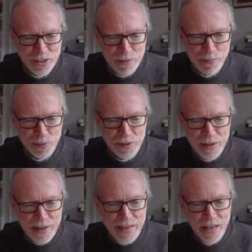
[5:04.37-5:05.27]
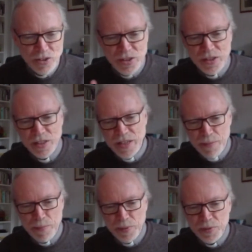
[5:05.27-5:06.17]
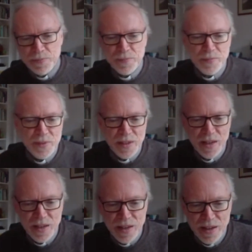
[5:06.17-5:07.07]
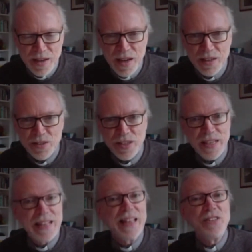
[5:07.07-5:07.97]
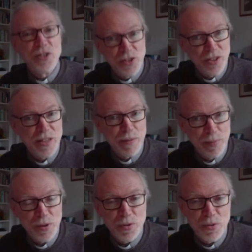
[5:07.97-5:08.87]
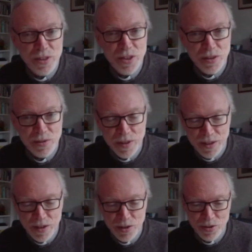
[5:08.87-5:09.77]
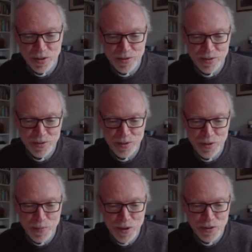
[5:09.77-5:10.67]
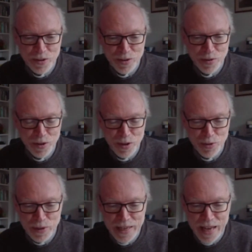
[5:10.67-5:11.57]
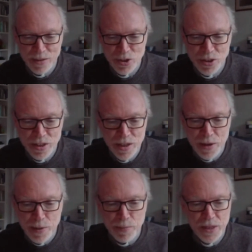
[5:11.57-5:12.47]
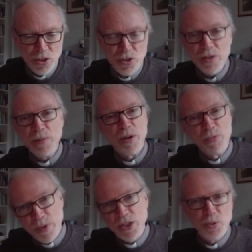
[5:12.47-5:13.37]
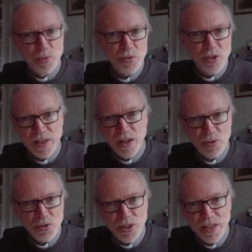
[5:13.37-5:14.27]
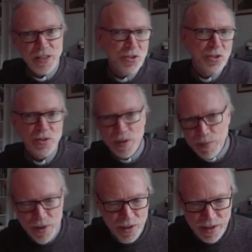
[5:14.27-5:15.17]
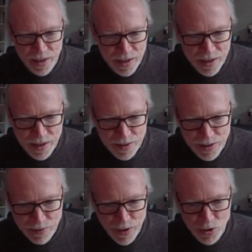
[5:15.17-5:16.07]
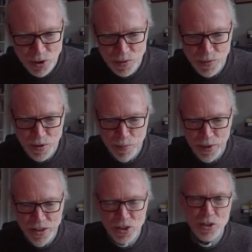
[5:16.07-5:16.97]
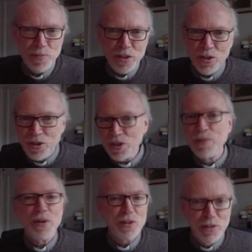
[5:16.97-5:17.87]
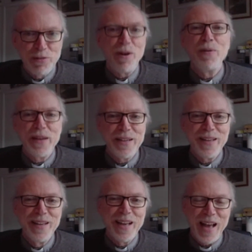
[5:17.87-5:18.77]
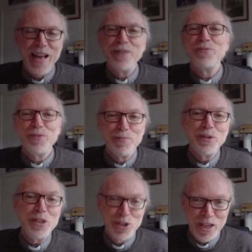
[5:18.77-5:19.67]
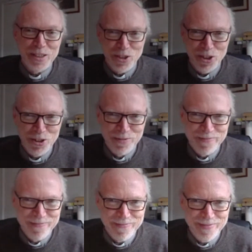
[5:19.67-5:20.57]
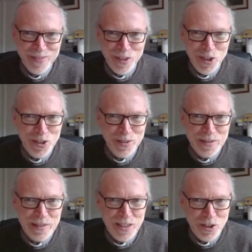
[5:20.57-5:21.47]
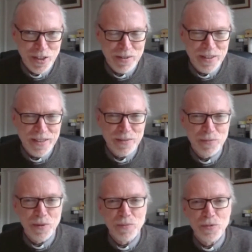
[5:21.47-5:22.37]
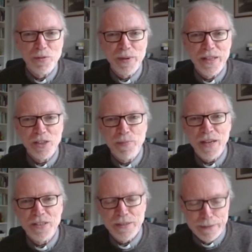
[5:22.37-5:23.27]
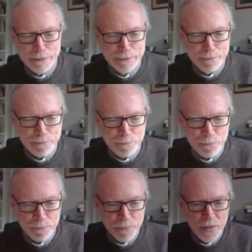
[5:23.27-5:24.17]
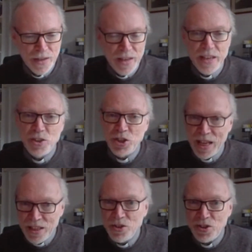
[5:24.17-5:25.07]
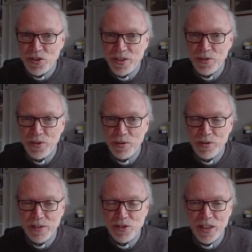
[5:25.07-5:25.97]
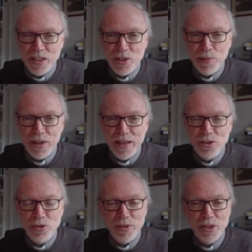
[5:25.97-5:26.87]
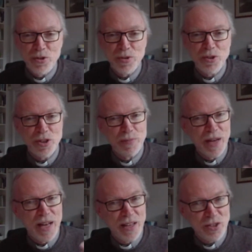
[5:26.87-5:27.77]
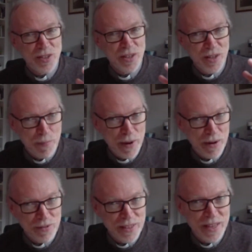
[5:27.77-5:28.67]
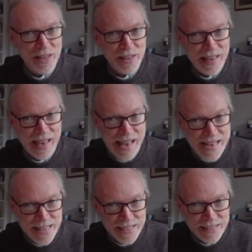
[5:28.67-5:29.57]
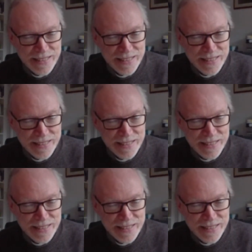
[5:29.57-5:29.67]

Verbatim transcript: example, he goes into the temple uh, and he cleanses the temple according to uh, God, the other part of the gospel accounts. But he doesn't do it by rituals at the altar. He doesn't do it by uh, devotion with the priests. But he does it by throwing out the money changers, which isn't necessarily what would have been expected. He challenges the authority of Caesar by entering Jerusalem as apparently a king,